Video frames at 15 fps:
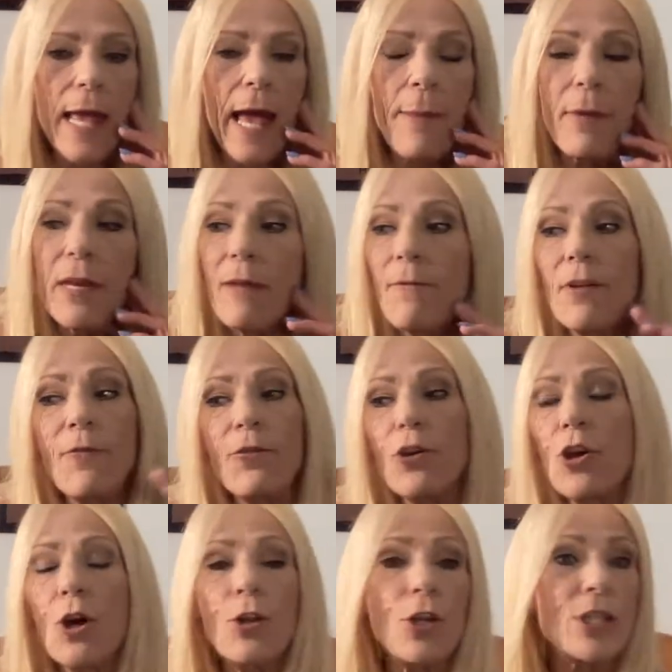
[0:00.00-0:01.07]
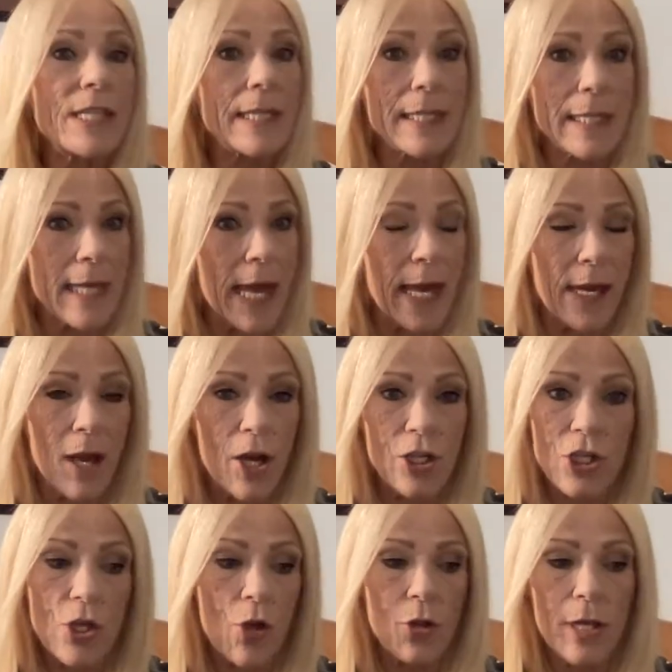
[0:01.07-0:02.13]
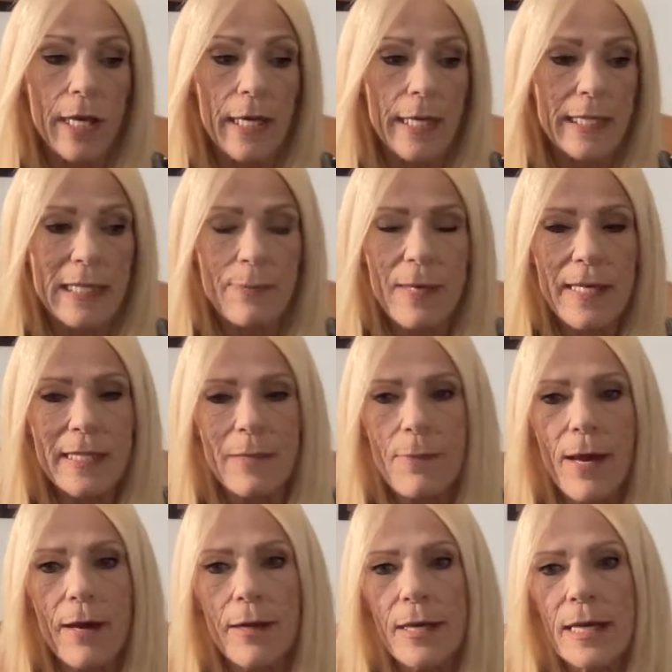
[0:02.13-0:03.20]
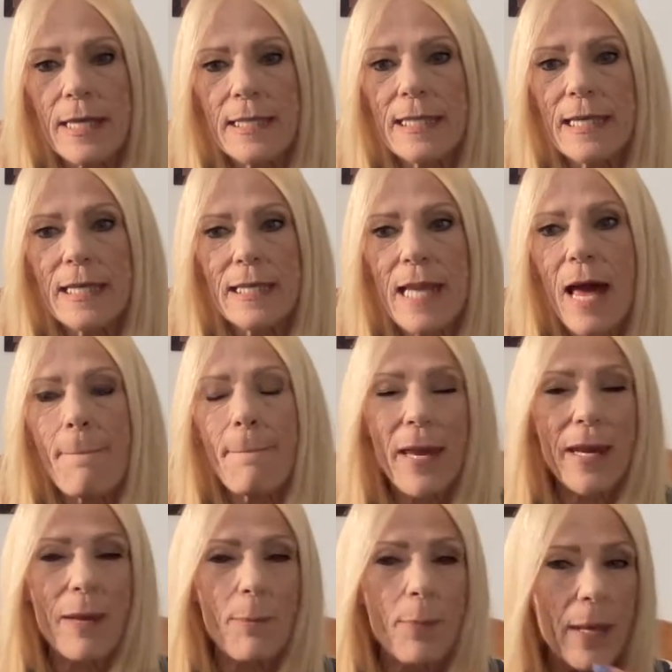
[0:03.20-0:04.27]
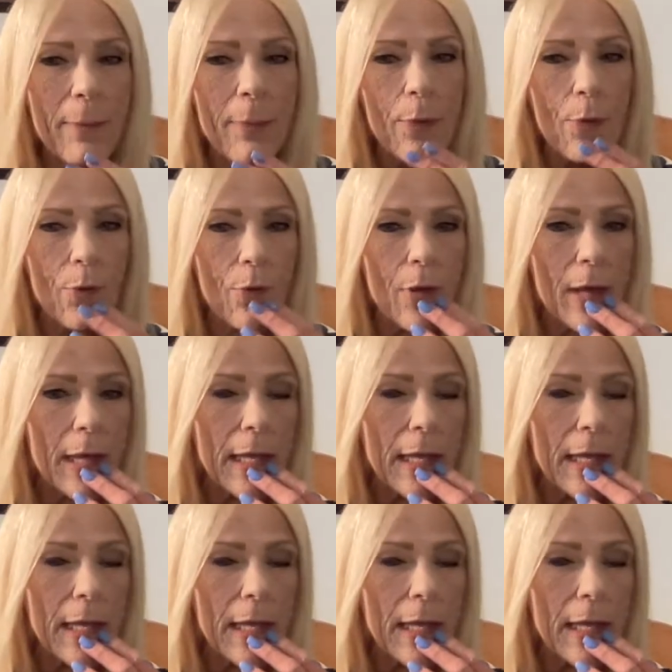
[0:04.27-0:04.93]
even if you go listen to Eckhart Tolle and he speaks about it, he said not many people